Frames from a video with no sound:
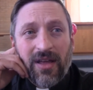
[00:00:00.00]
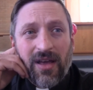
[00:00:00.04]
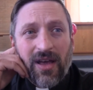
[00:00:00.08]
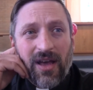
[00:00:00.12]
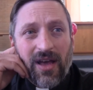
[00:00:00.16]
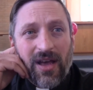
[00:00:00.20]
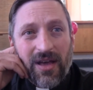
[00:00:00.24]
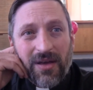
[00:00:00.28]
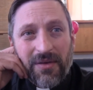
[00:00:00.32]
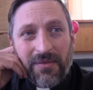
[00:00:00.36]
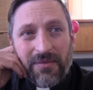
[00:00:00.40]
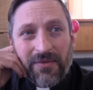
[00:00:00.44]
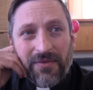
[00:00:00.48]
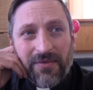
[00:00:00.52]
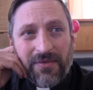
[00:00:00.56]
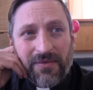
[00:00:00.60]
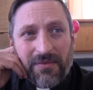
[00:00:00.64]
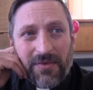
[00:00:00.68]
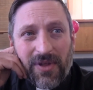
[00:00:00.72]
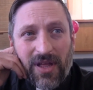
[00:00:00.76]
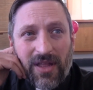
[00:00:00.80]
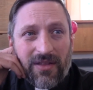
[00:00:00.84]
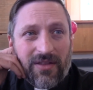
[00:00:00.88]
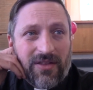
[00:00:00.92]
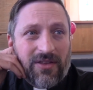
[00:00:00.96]

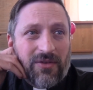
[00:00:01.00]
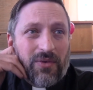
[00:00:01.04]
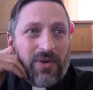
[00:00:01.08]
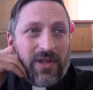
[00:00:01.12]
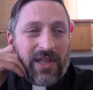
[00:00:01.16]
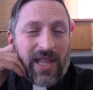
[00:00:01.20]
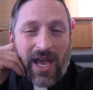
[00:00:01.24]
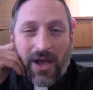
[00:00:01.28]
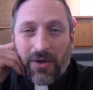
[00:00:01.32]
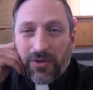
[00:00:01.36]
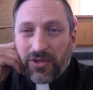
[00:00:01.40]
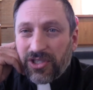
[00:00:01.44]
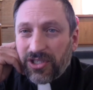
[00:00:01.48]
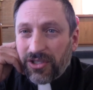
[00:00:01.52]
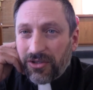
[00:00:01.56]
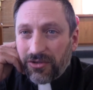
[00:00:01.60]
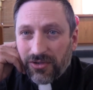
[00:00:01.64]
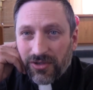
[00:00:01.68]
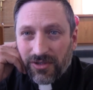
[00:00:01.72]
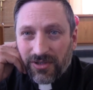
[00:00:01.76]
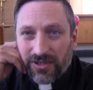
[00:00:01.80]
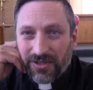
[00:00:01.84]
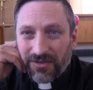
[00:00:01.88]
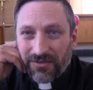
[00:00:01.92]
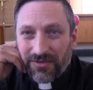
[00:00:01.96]
to allow
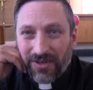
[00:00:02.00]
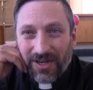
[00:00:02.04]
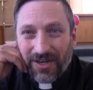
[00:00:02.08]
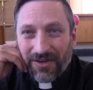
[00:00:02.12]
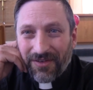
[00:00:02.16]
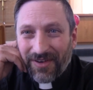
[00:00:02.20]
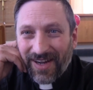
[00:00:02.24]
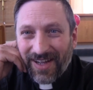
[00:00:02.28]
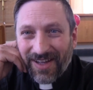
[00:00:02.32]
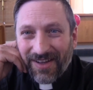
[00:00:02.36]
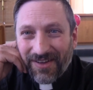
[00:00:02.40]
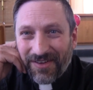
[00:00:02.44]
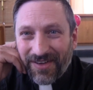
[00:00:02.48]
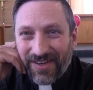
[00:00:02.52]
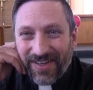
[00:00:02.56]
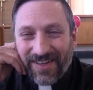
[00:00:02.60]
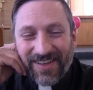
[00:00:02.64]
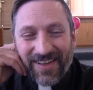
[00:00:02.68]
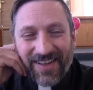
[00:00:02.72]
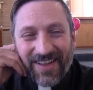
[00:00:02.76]
children to run around.